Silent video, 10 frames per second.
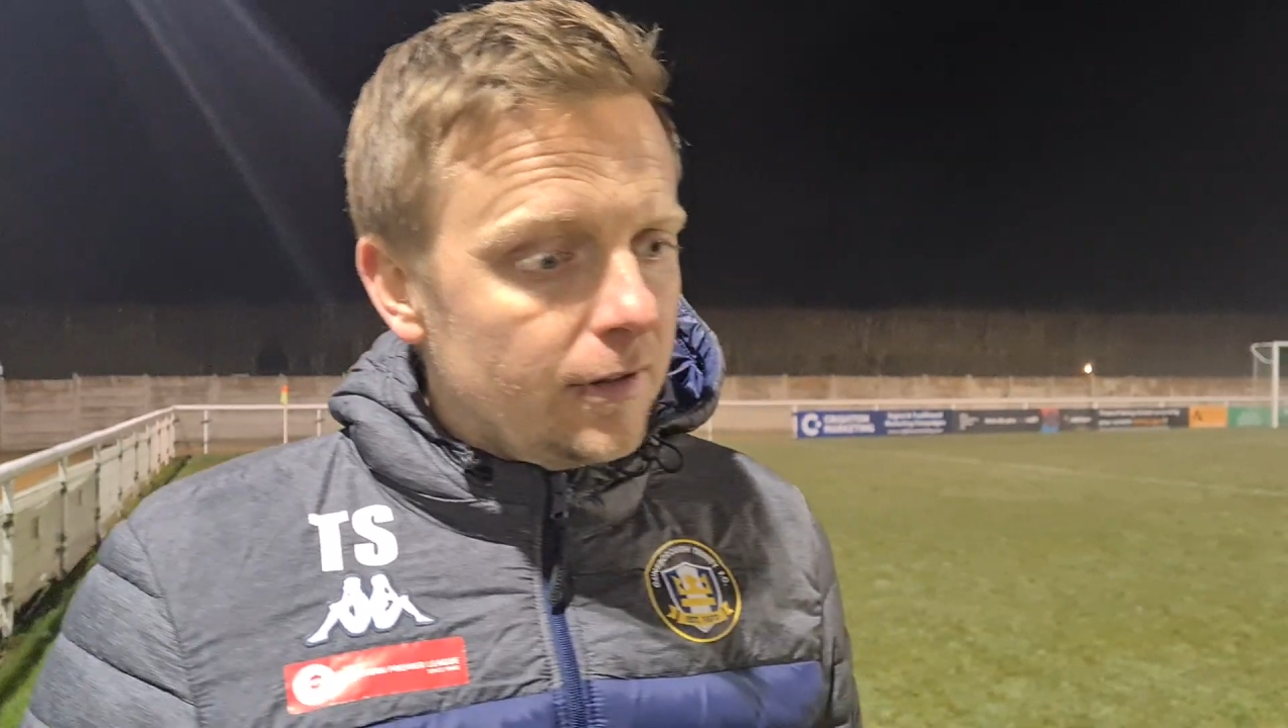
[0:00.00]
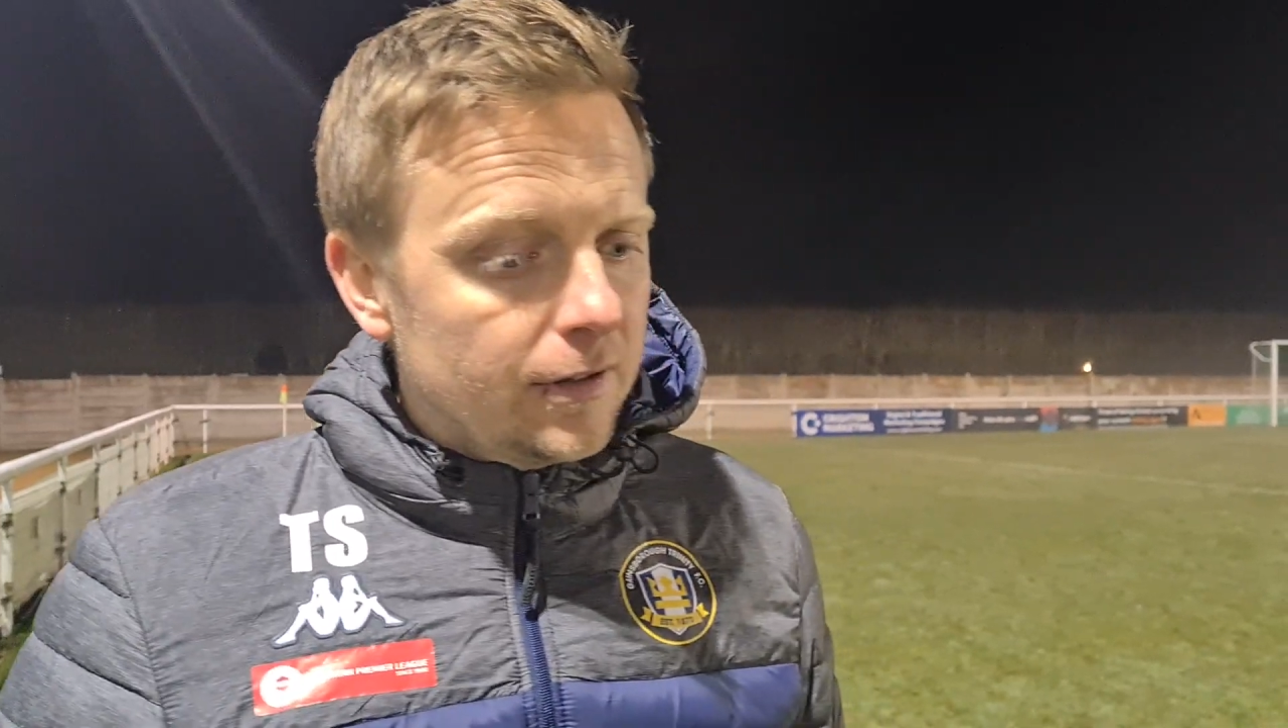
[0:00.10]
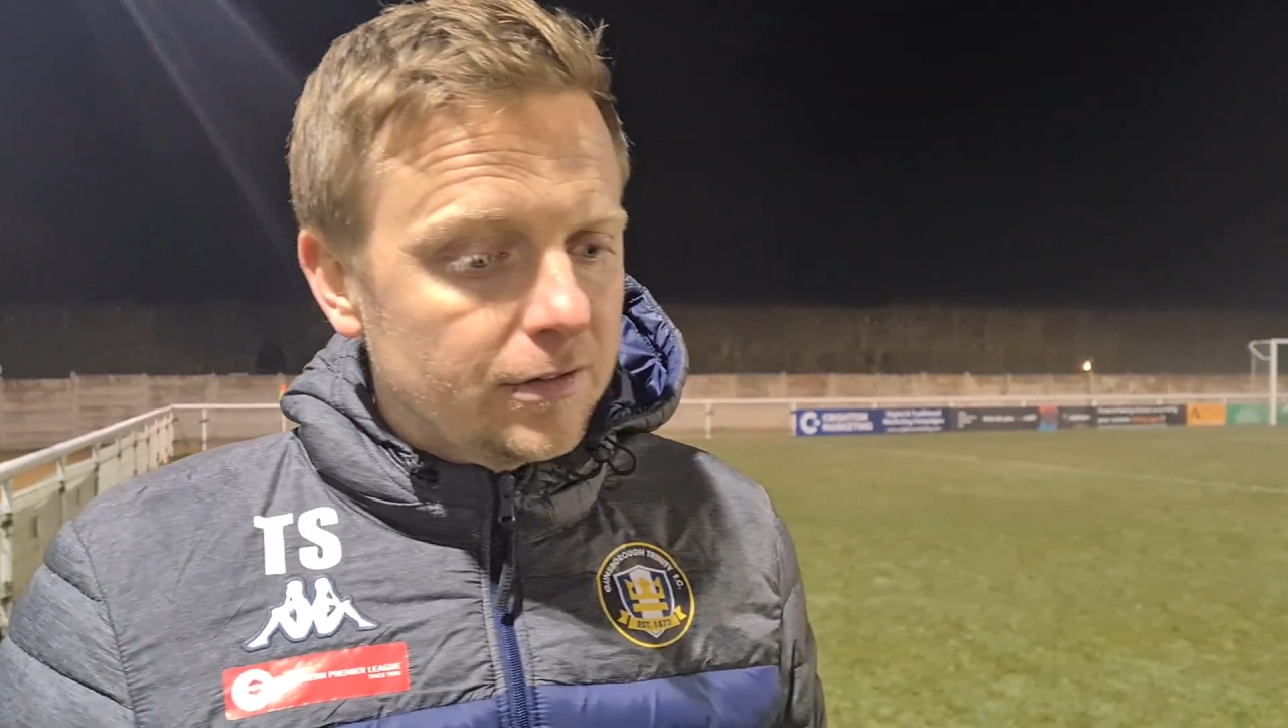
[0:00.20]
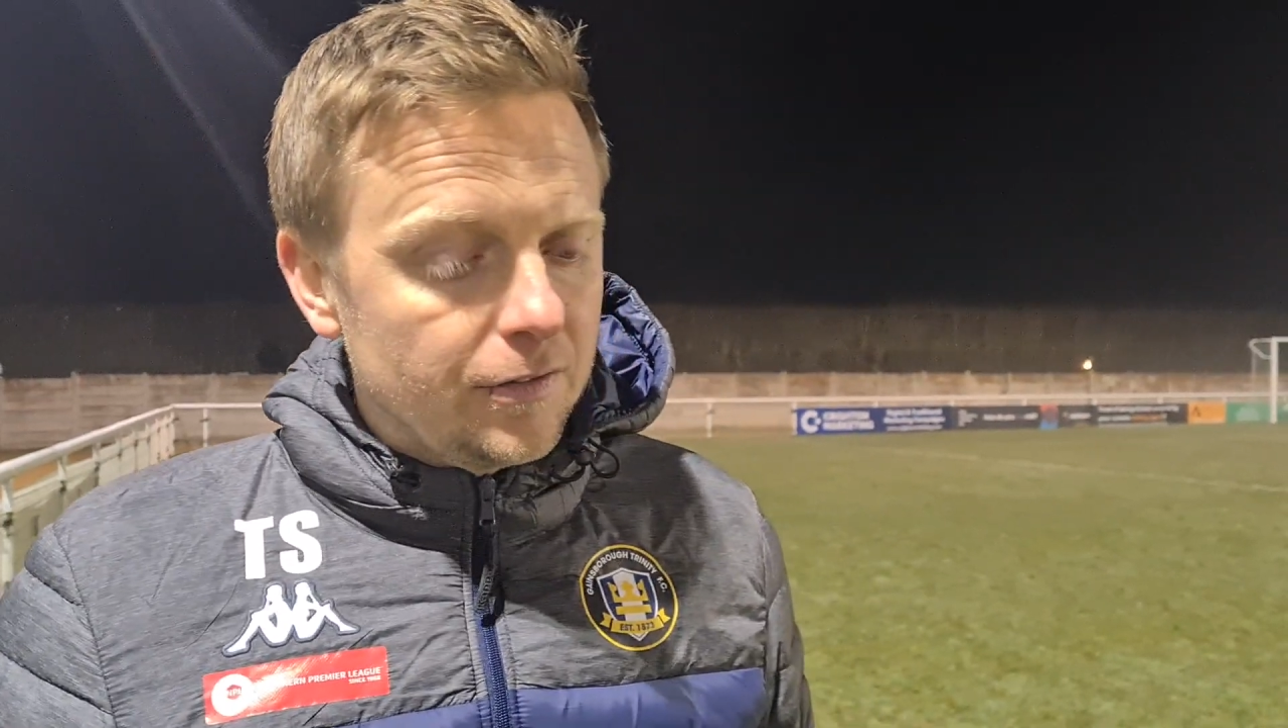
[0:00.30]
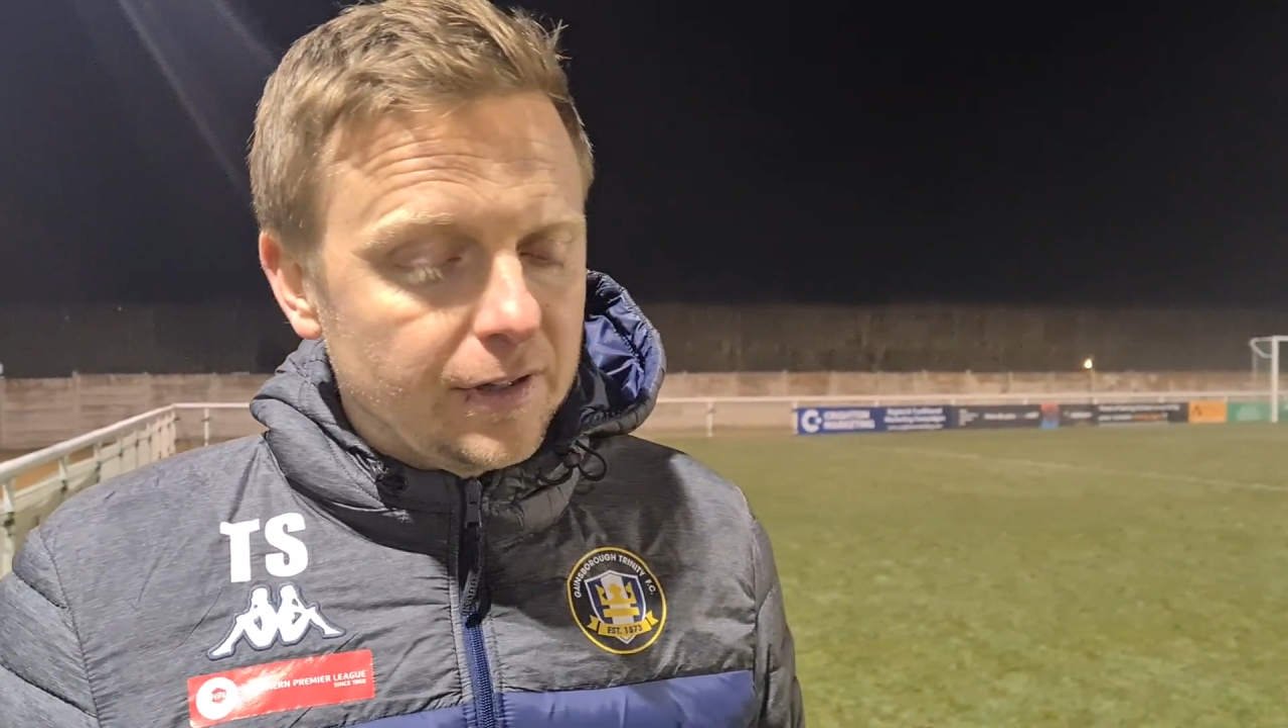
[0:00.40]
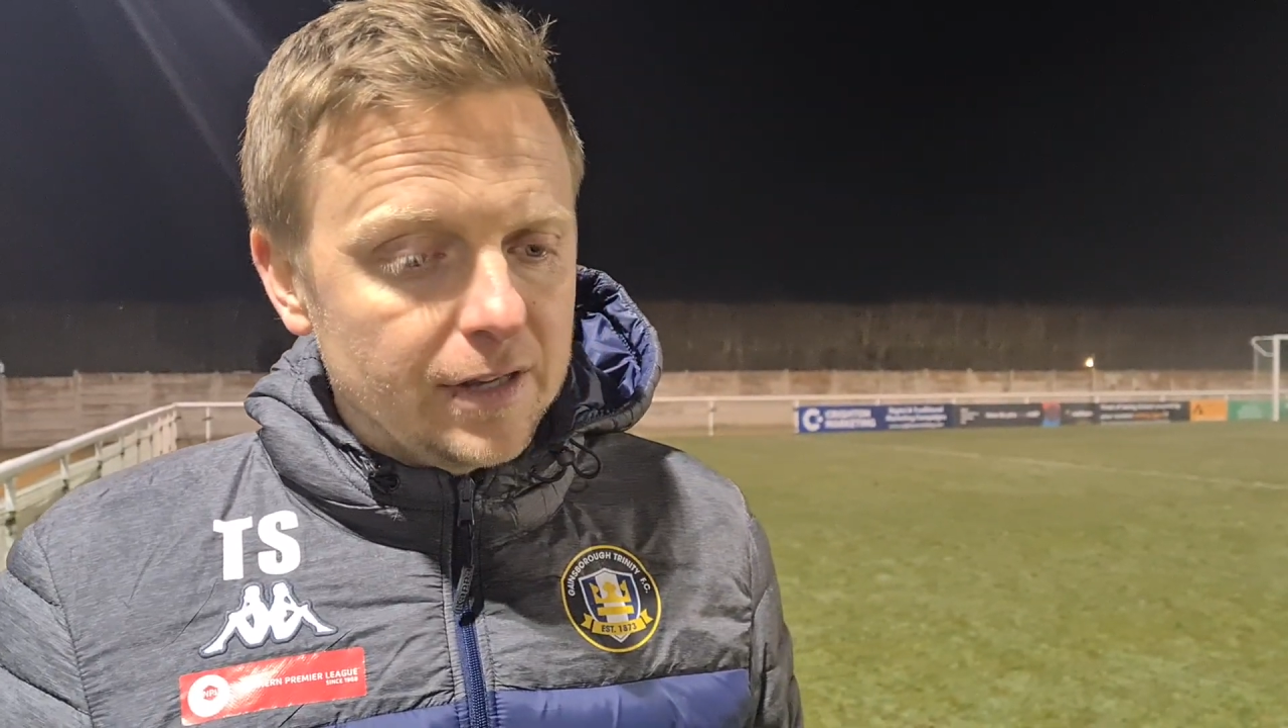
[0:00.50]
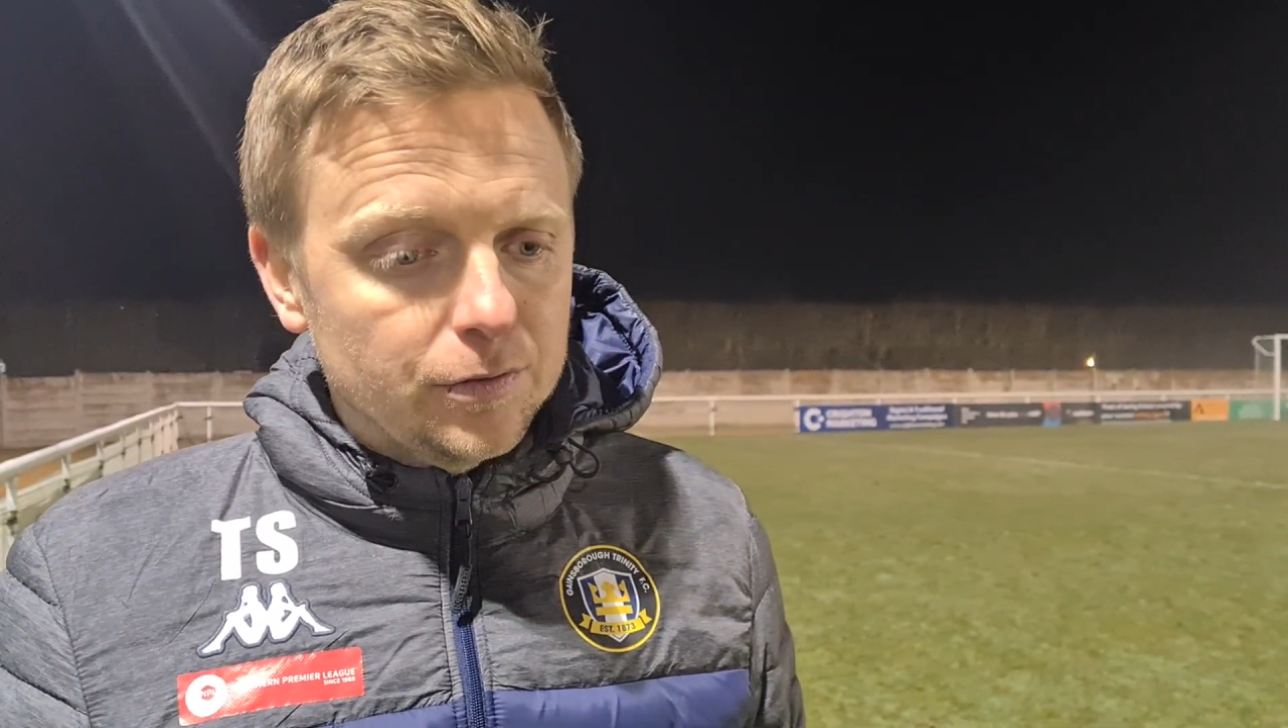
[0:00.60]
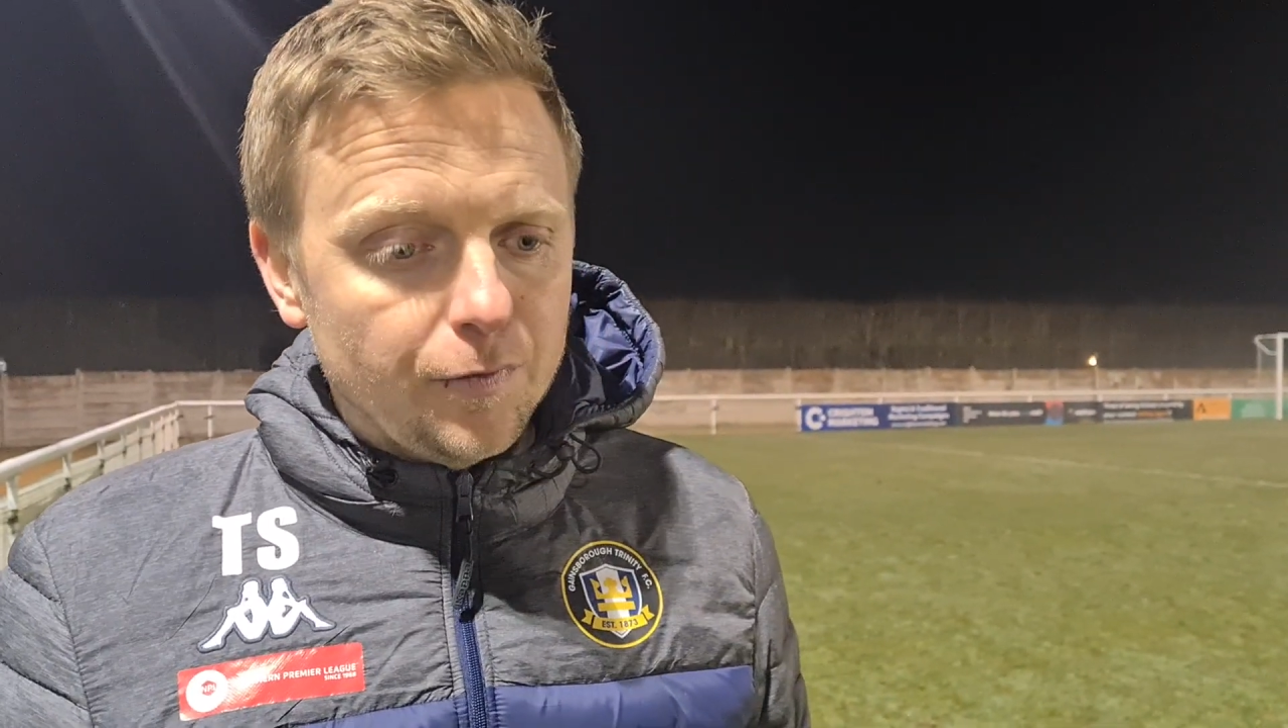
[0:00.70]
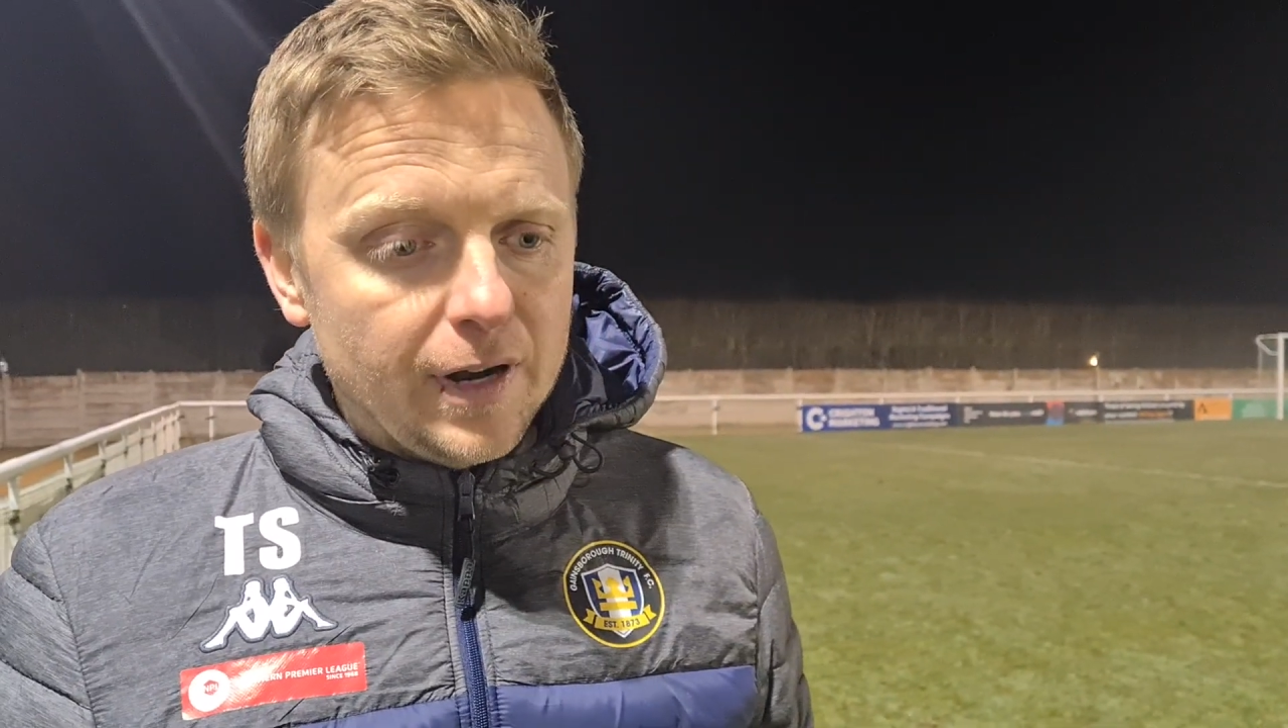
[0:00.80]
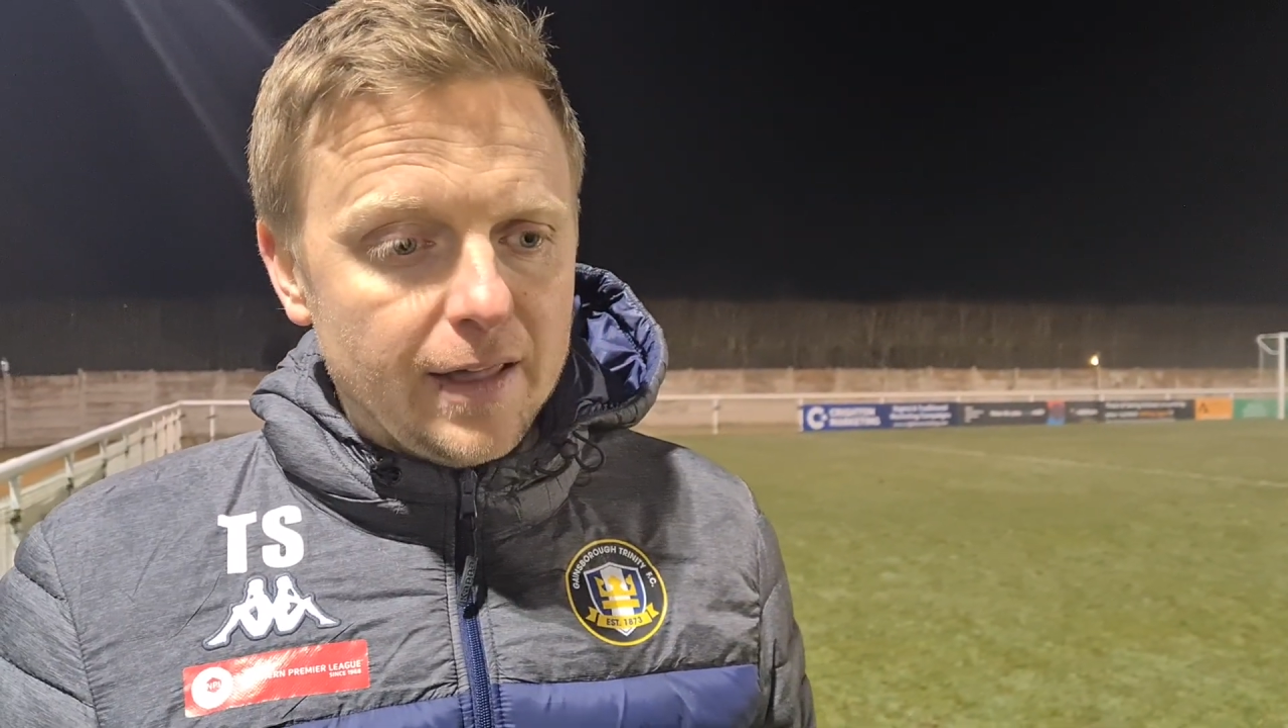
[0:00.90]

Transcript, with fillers: deserved to get something